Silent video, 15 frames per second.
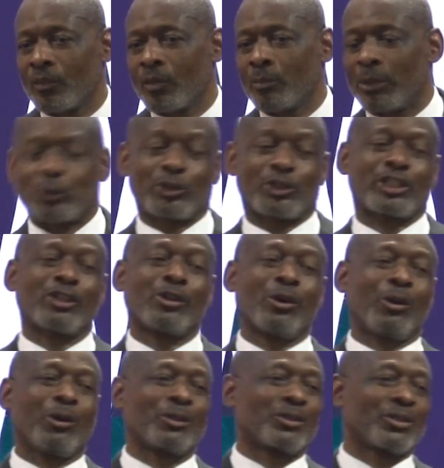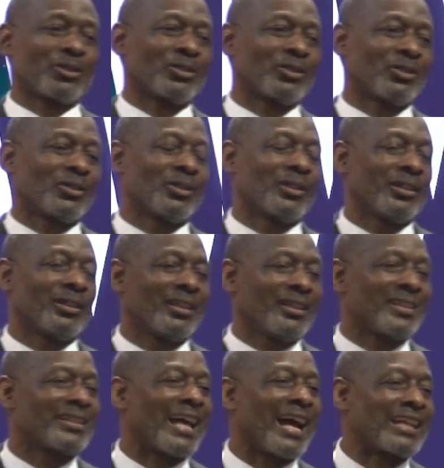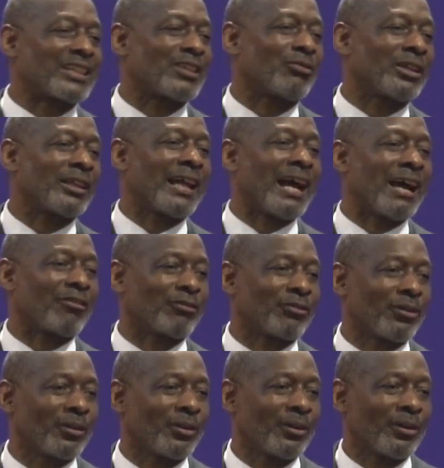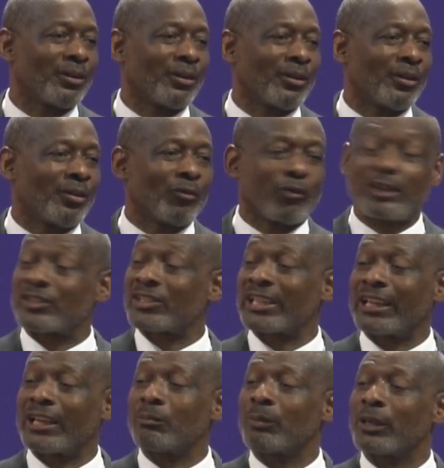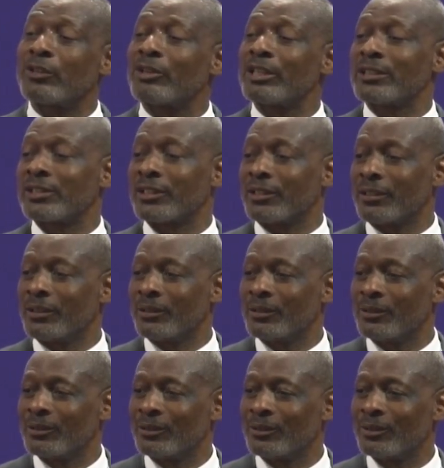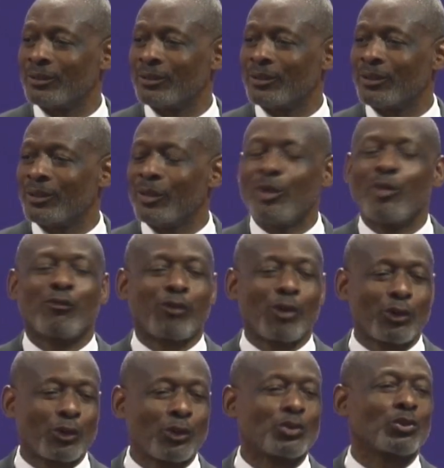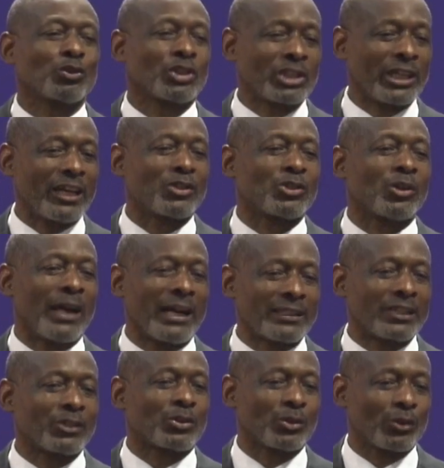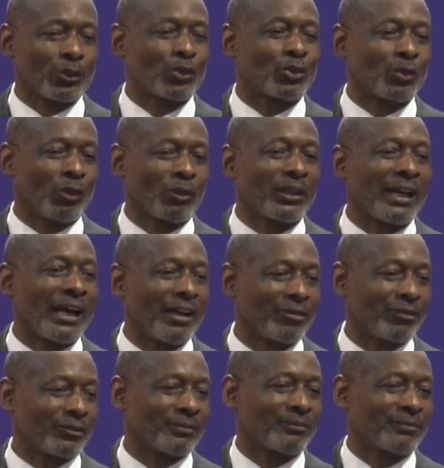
But you see, God is active in life for a second big reason for you to change your attitude toward life.